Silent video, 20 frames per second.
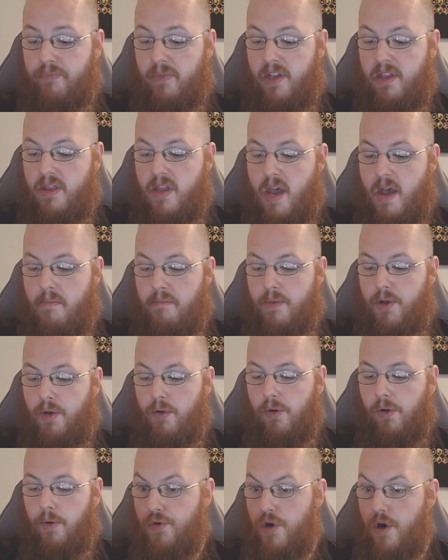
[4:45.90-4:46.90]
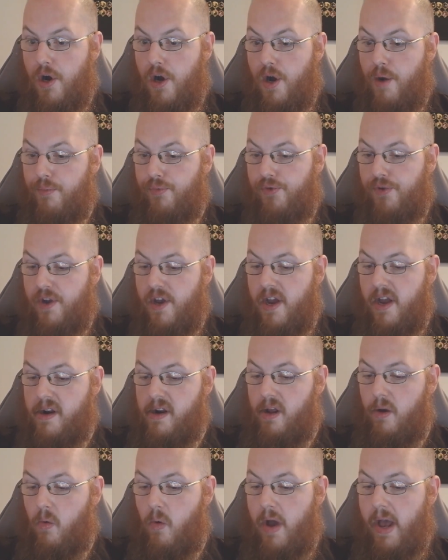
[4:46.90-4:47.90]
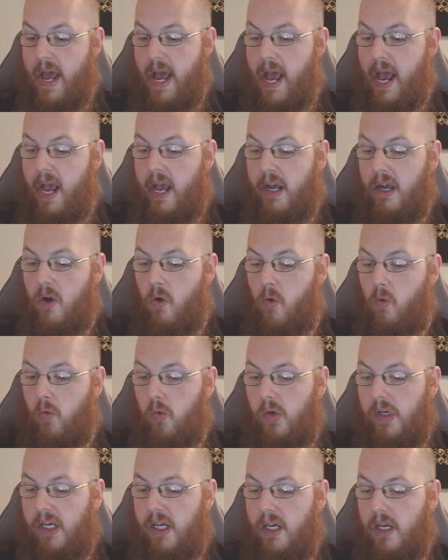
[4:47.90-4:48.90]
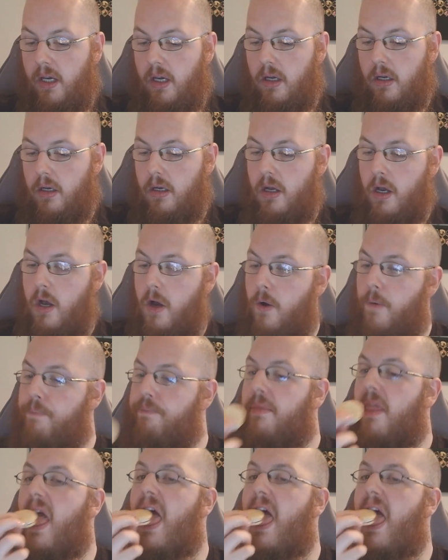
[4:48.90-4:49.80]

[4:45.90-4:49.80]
in that milk. Drops, and away we go.